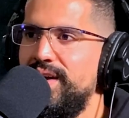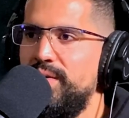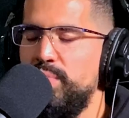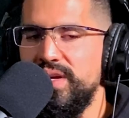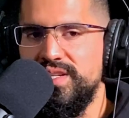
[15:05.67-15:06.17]

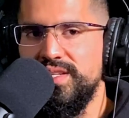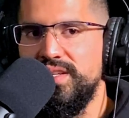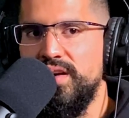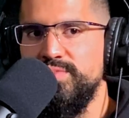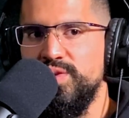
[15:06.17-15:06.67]
but it just
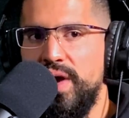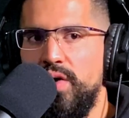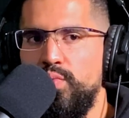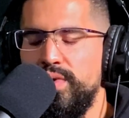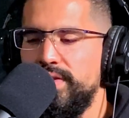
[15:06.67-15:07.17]
comes
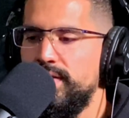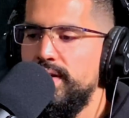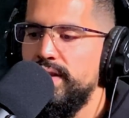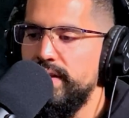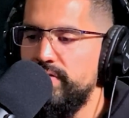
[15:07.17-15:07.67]
about with
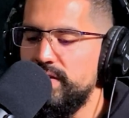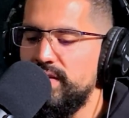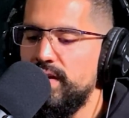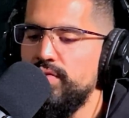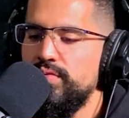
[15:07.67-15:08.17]
living
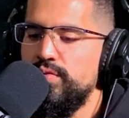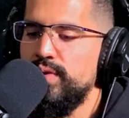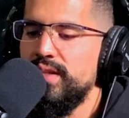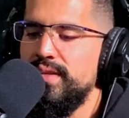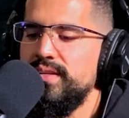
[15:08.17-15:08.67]
together,
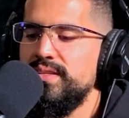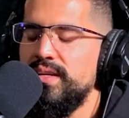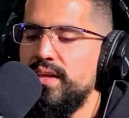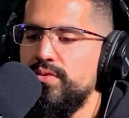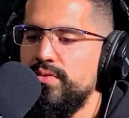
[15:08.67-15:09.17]
doing things
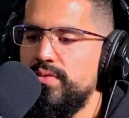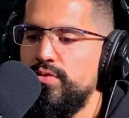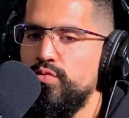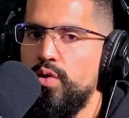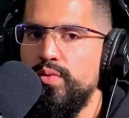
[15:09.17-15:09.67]
together,
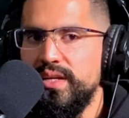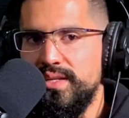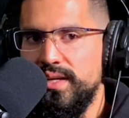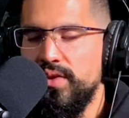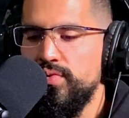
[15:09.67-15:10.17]
growing
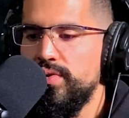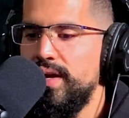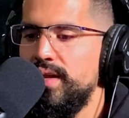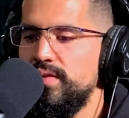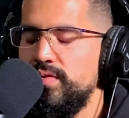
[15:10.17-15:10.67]
together,
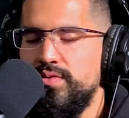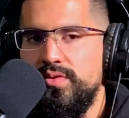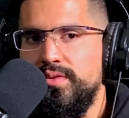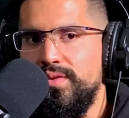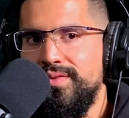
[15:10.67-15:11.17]
and
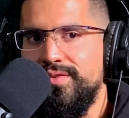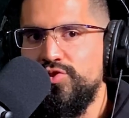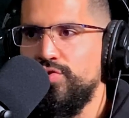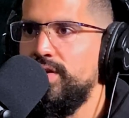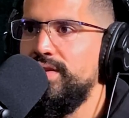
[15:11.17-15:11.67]

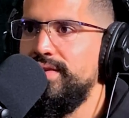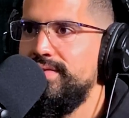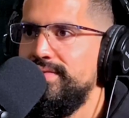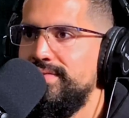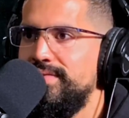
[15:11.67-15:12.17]
struggling,
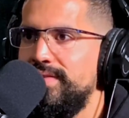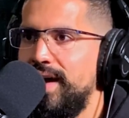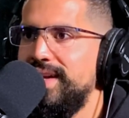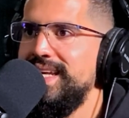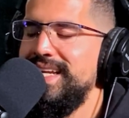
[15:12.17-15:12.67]

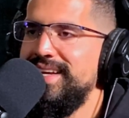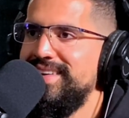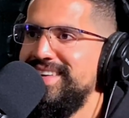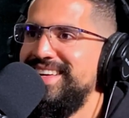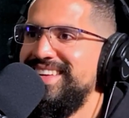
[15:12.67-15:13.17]
not eating,
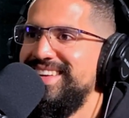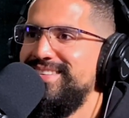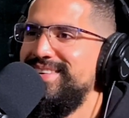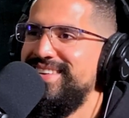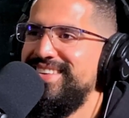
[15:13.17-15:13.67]

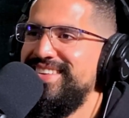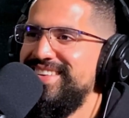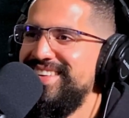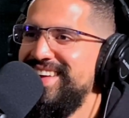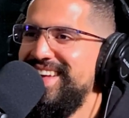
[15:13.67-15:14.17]

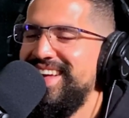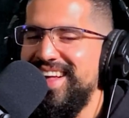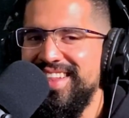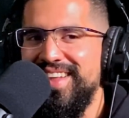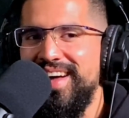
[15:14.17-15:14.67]

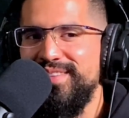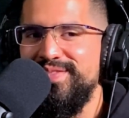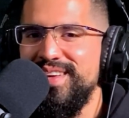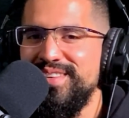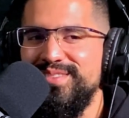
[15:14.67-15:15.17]
a lot of
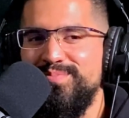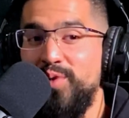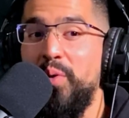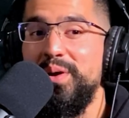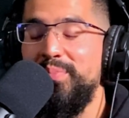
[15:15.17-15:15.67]
things,
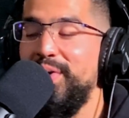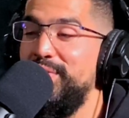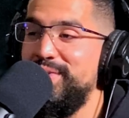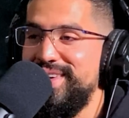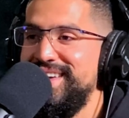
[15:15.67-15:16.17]
going
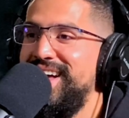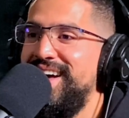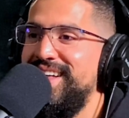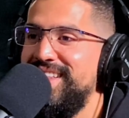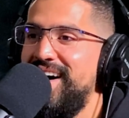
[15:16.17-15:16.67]
broke,
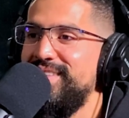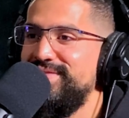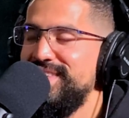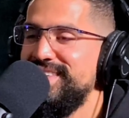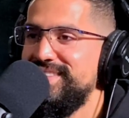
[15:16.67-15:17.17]
a lot
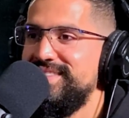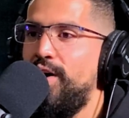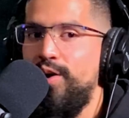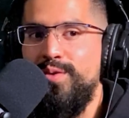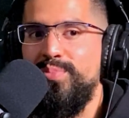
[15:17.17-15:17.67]
of things,
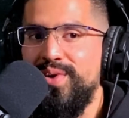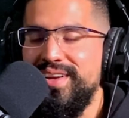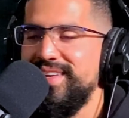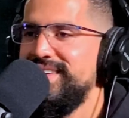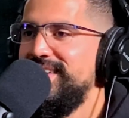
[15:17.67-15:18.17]

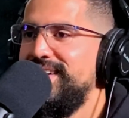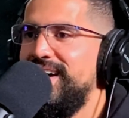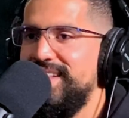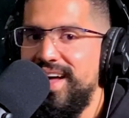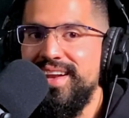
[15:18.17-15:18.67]
heartbreak,
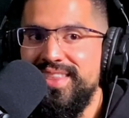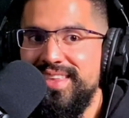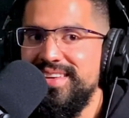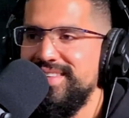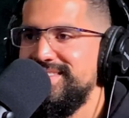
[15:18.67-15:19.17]
a lot of
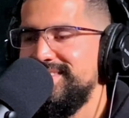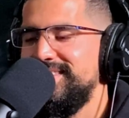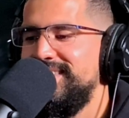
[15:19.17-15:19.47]
things.